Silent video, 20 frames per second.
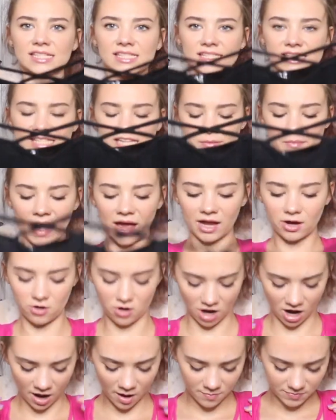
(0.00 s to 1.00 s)

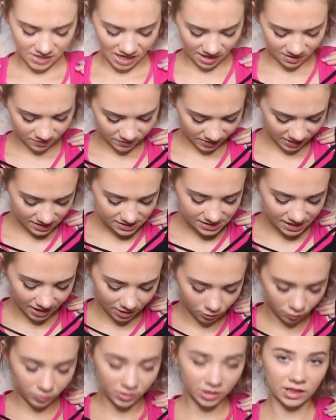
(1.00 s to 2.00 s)
semi-cropped. I don't think it's
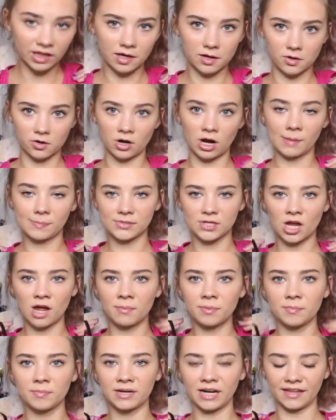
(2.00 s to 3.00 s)
like really a crop
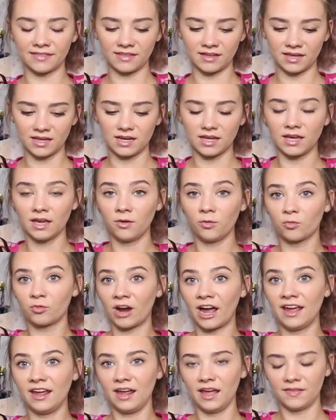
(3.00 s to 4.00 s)
top, but I think it hit
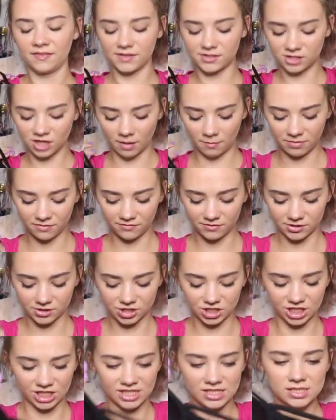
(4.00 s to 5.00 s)
right at the top of your
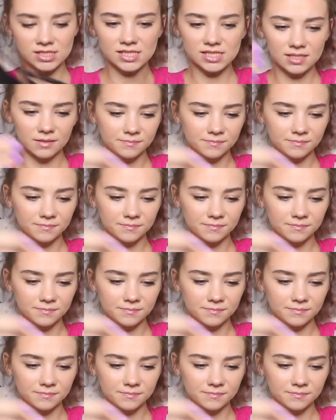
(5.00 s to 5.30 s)
jeans.